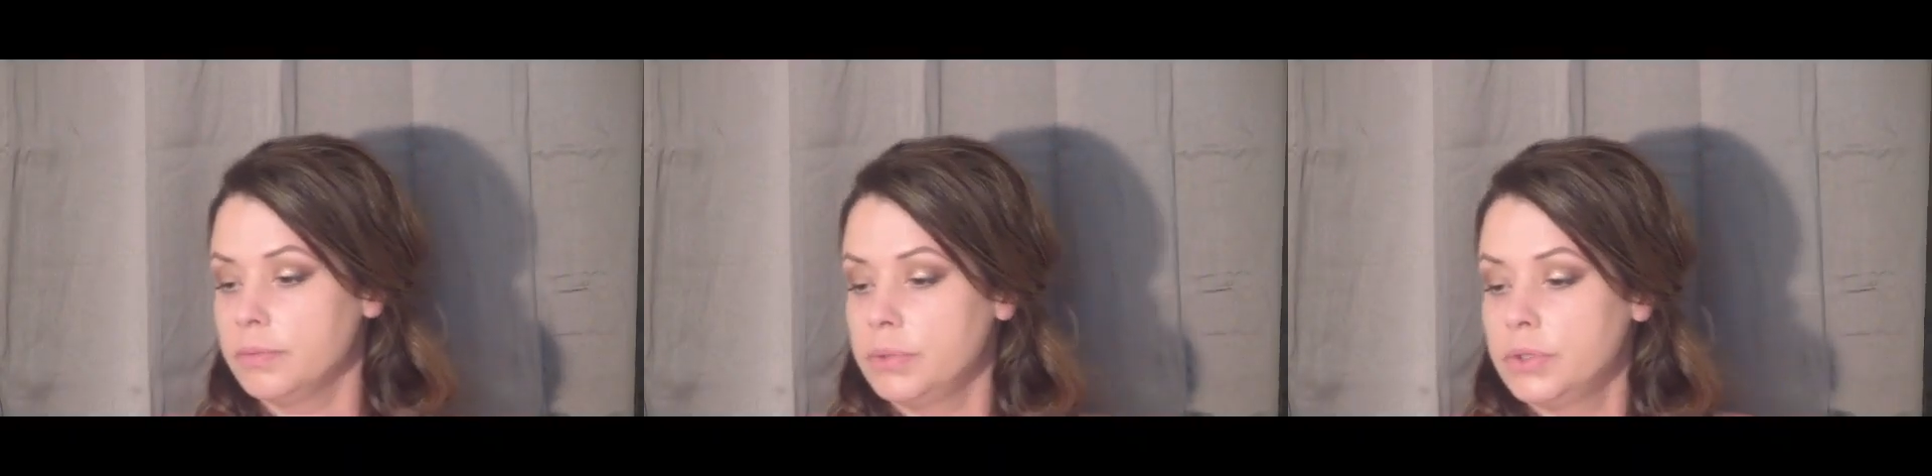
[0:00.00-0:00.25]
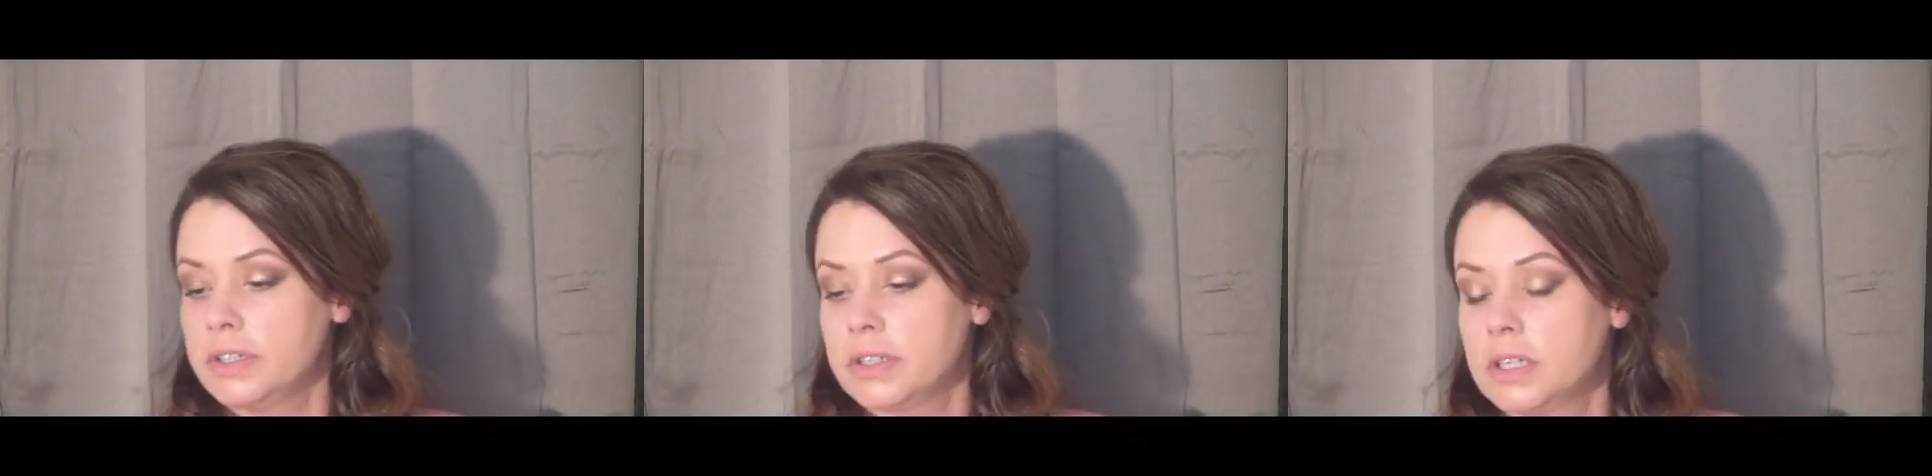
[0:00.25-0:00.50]

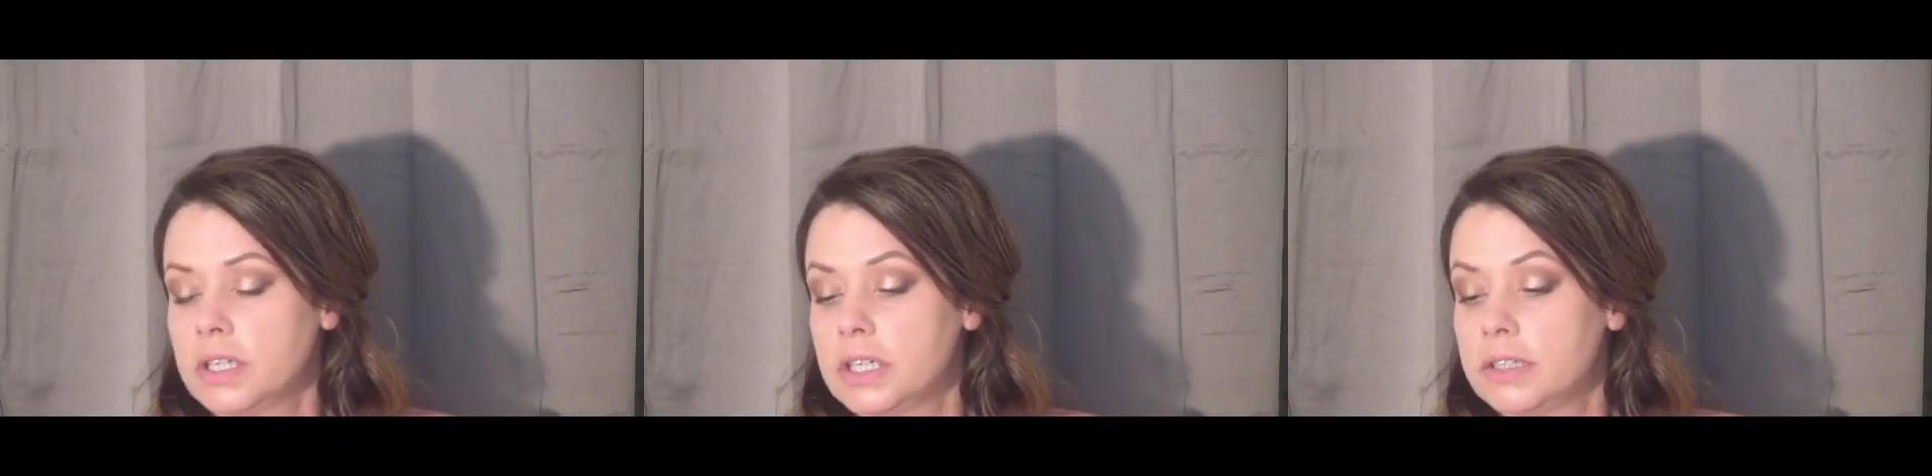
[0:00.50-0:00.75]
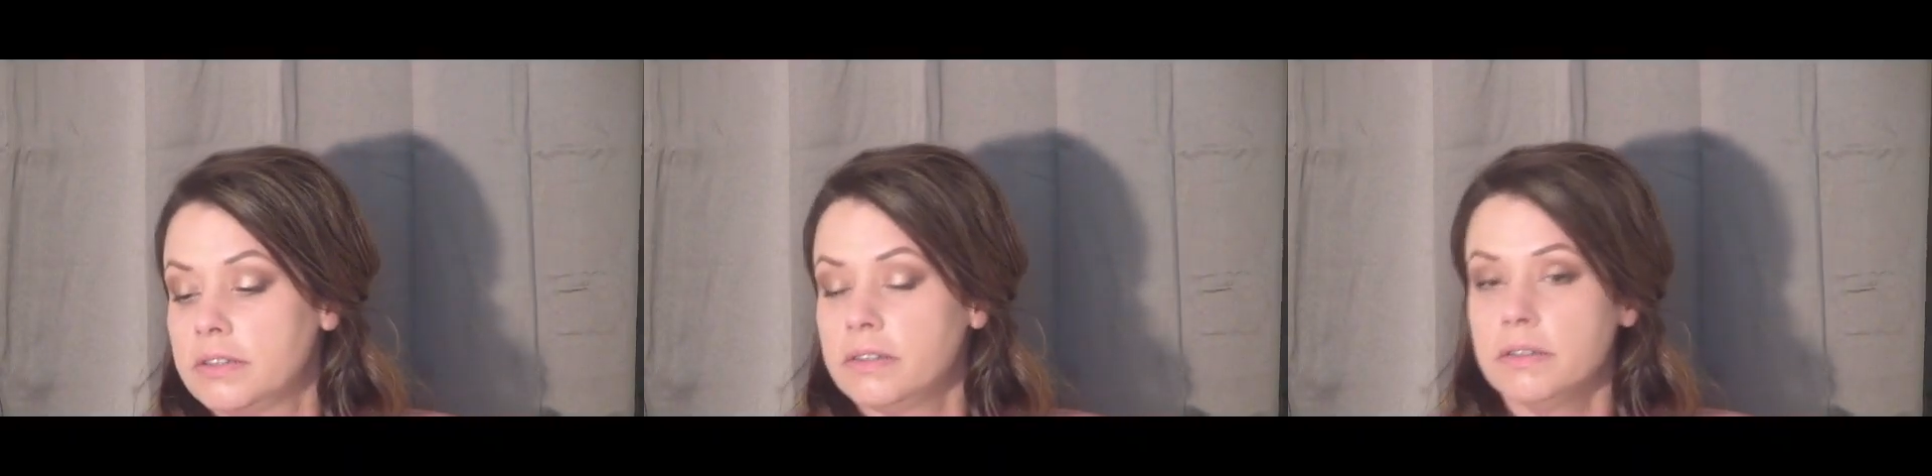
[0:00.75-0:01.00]
put
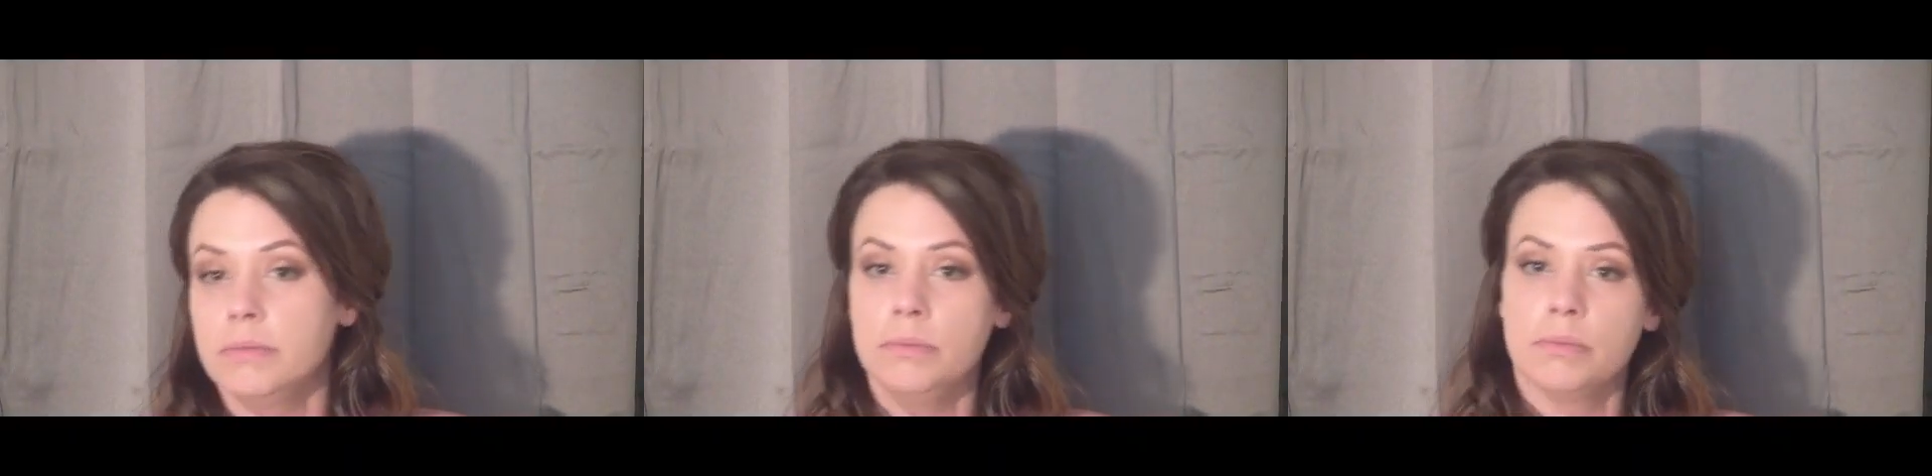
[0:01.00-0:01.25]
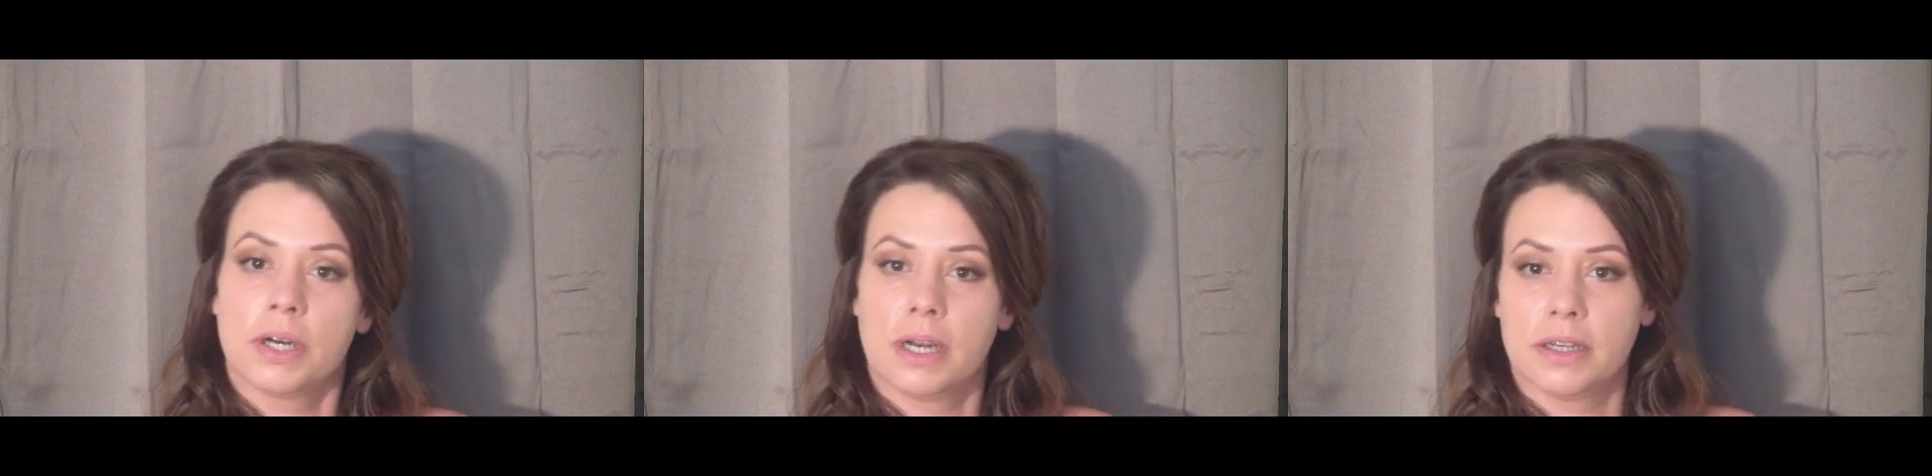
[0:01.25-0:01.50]
on some
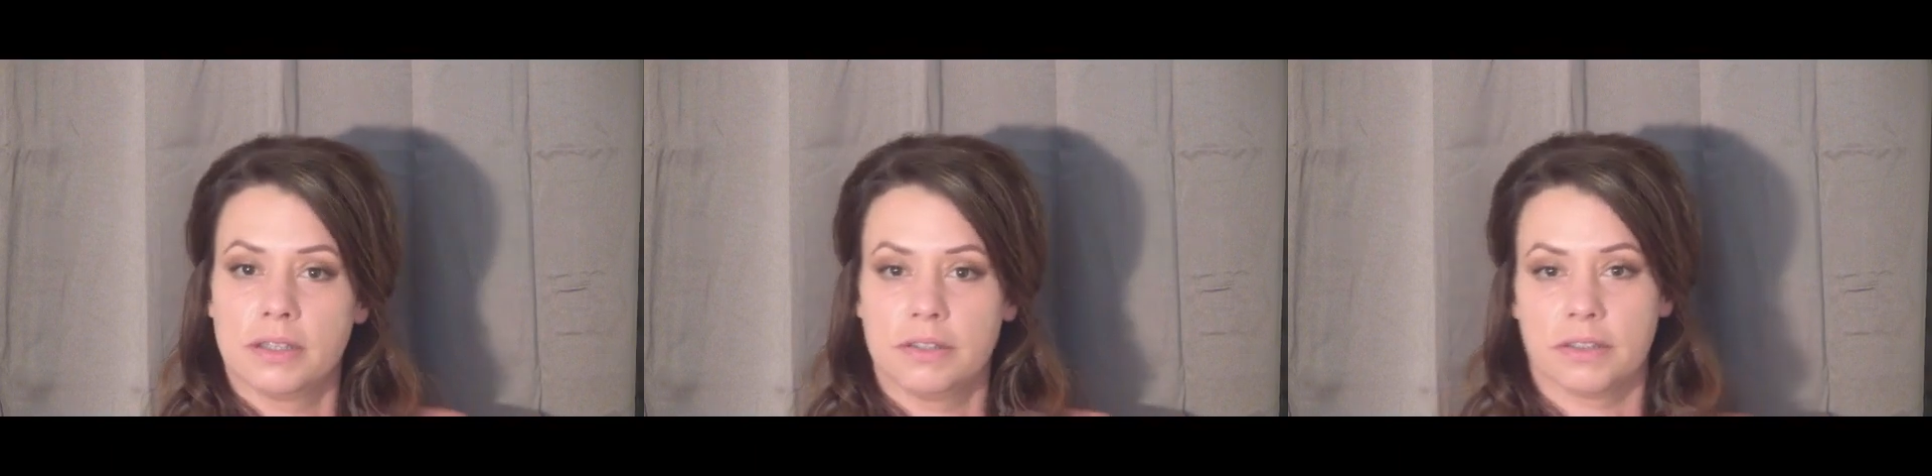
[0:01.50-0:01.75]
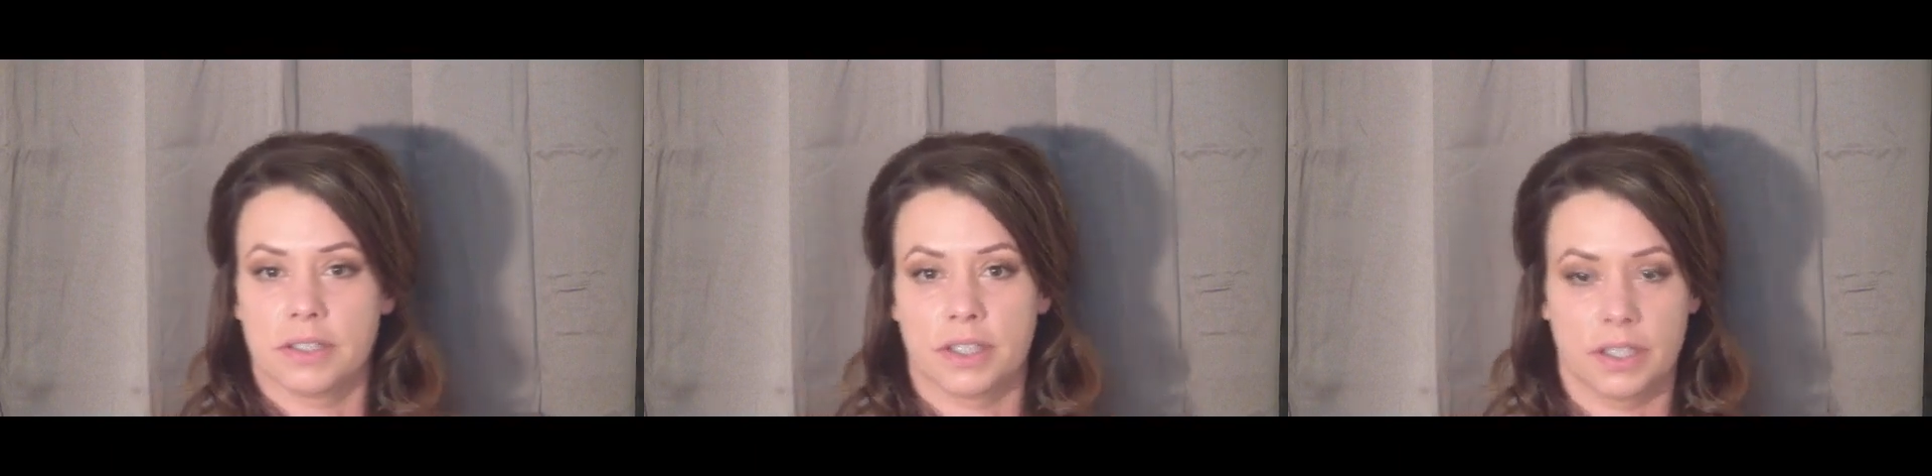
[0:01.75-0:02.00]

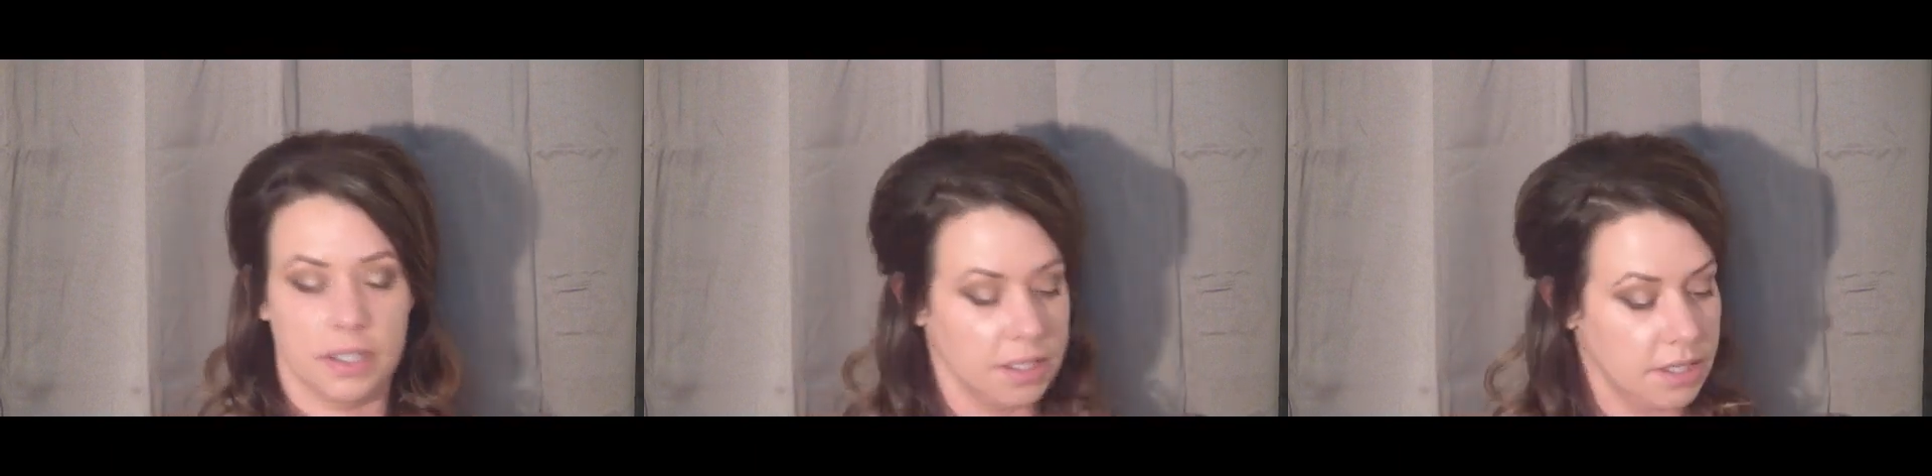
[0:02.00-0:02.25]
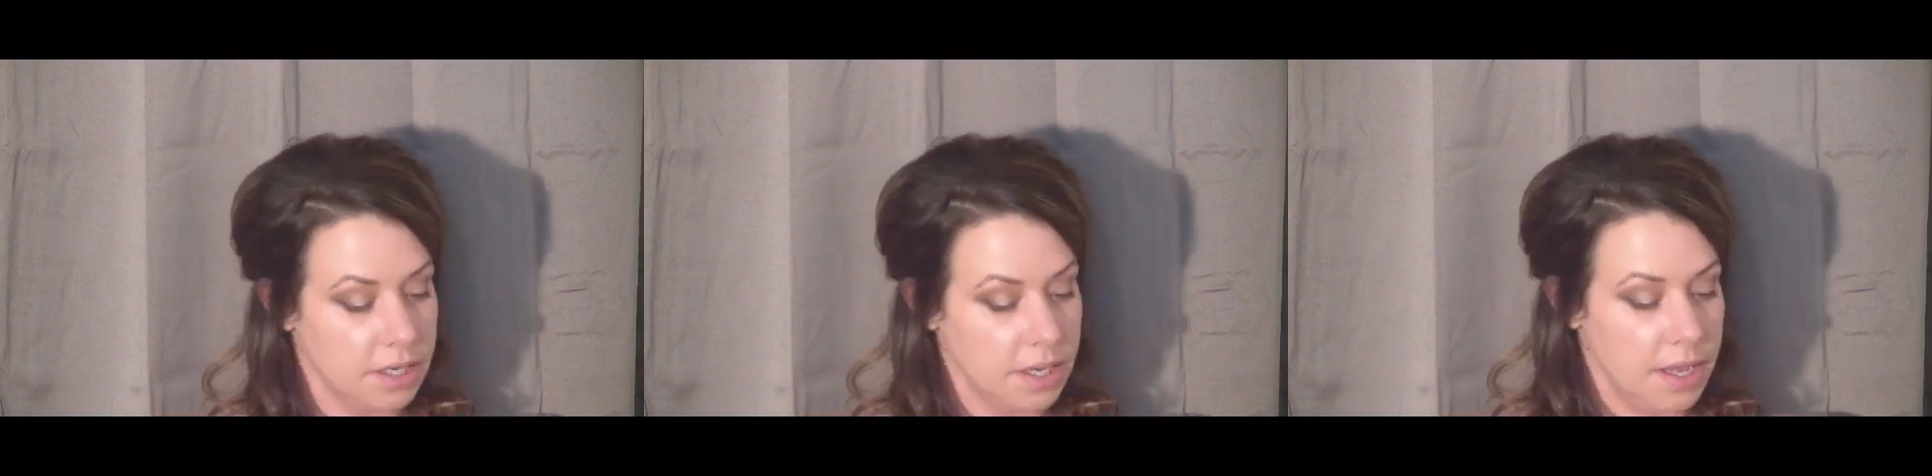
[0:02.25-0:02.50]
bronzer,